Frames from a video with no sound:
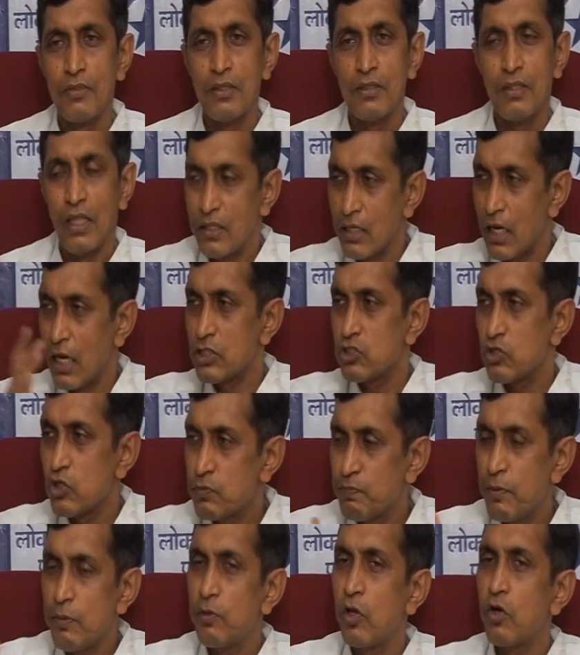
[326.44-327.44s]
that the customs
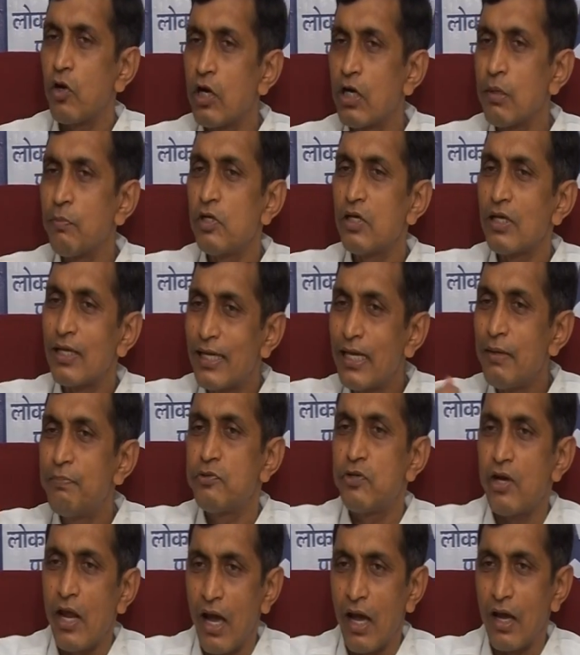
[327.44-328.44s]
people are not able to keep
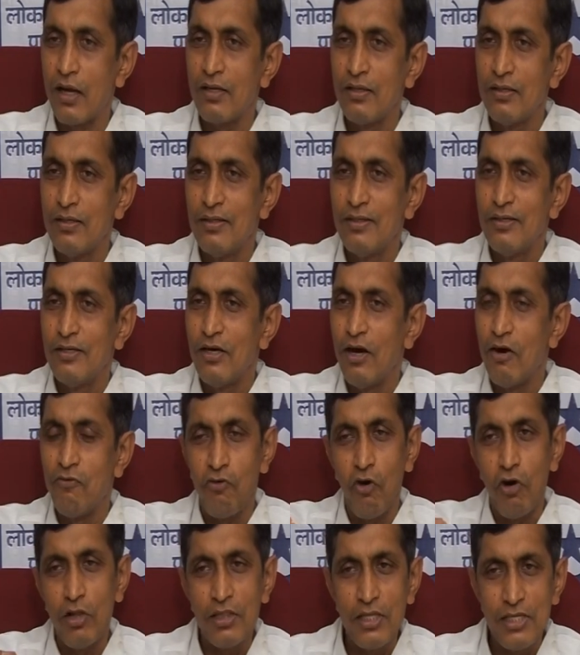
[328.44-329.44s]
track of
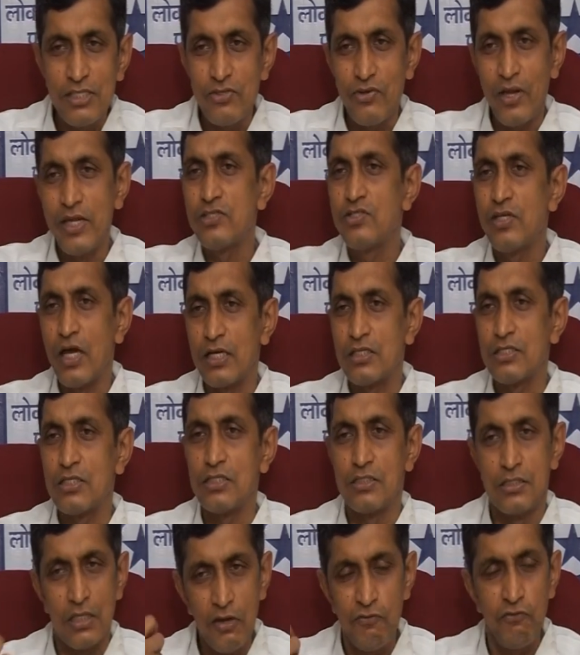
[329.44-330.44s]
all these
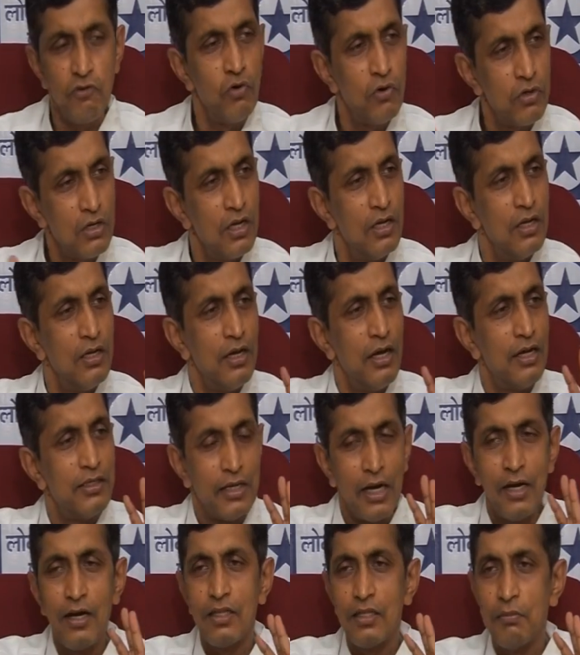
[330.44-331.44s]
transactions. Therefore, at the
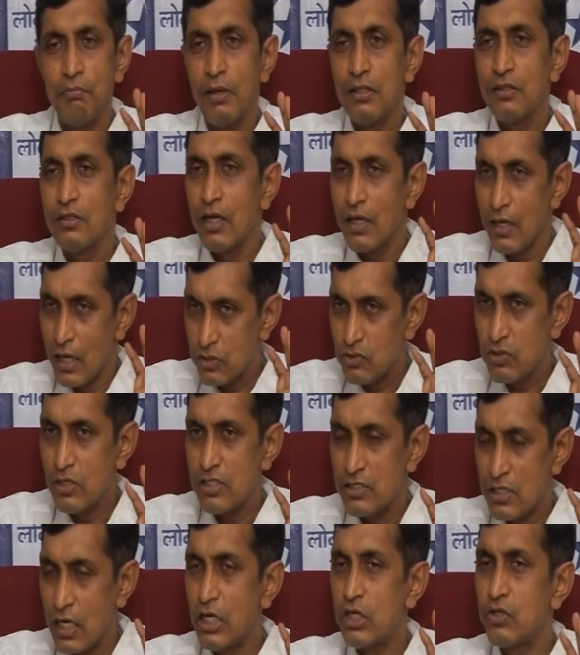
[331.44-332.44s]
end of the month, they are actually
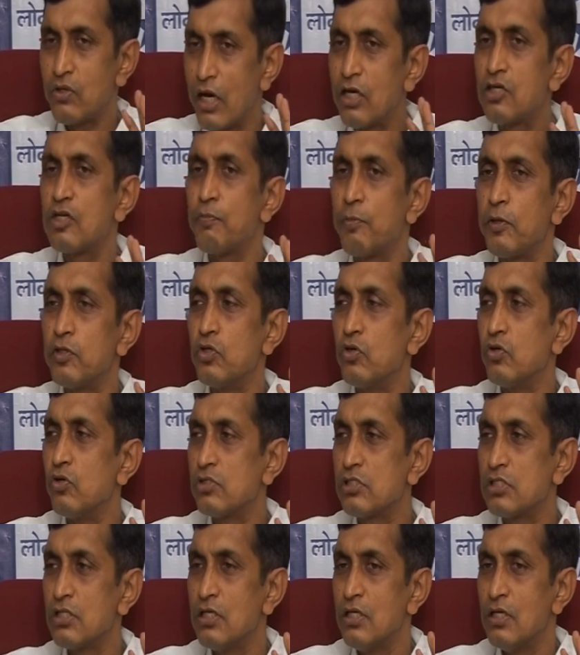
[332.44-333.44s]
sending to
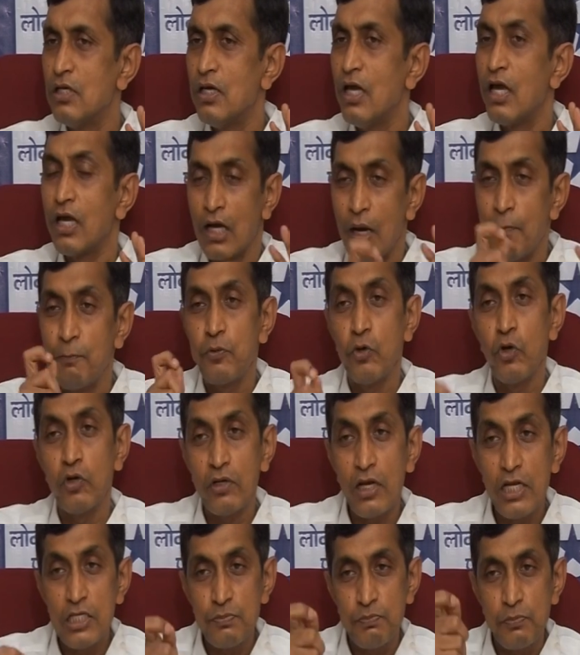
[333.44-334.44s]
entrepreneurs a
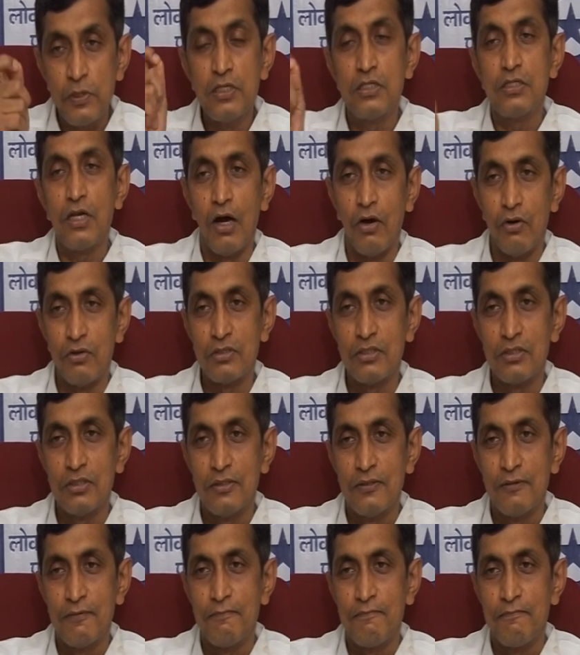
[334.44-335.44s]
computerized printout
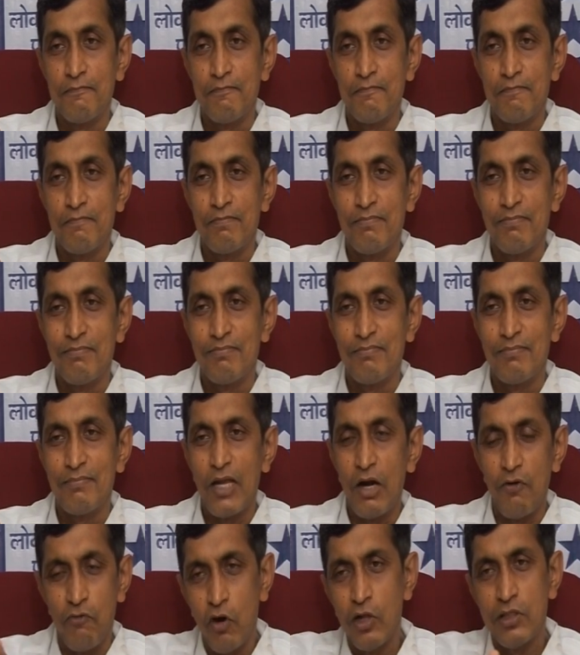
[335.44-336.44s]

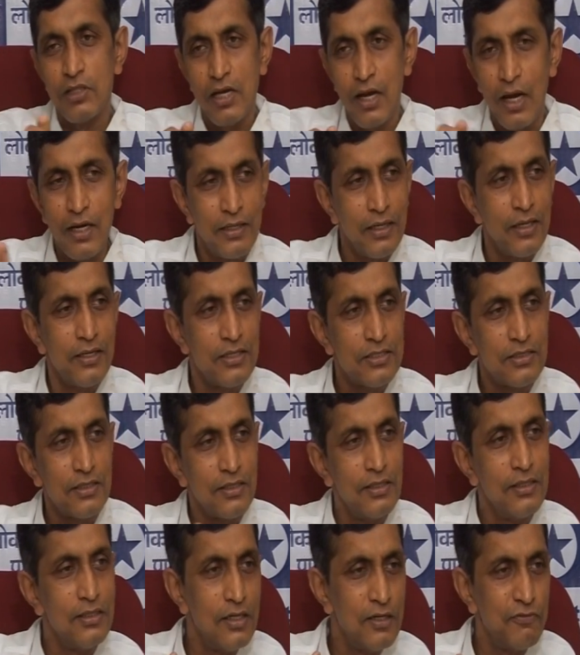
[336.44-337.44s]
of all the containers
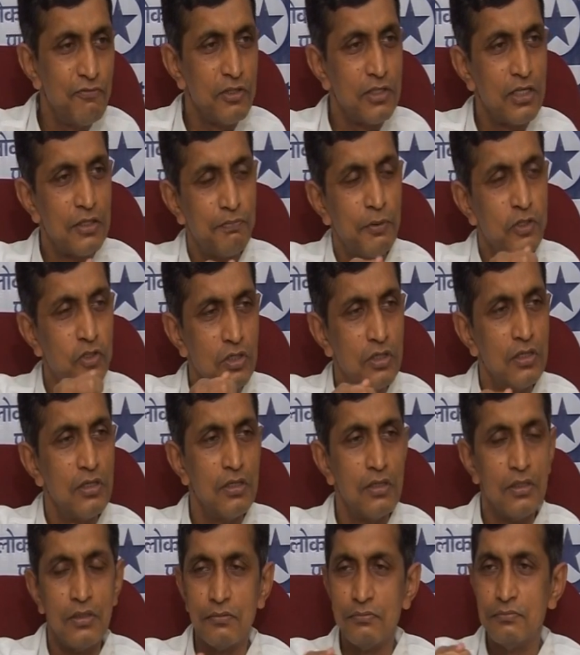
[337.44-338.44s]
cleared for that
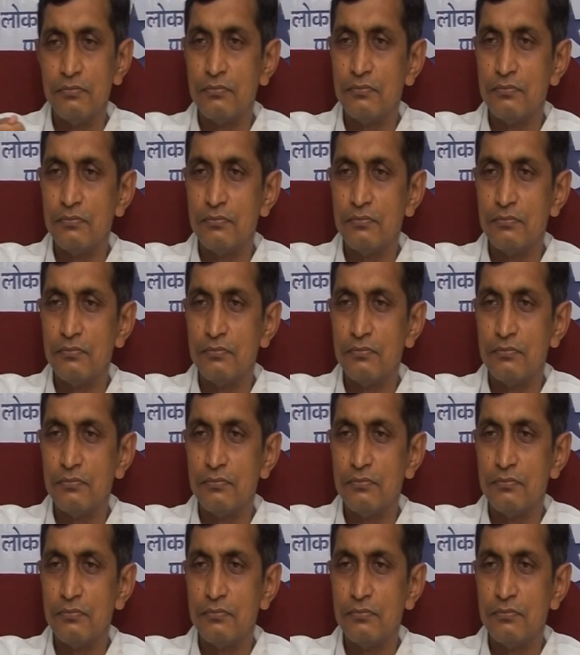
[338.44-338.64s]
particular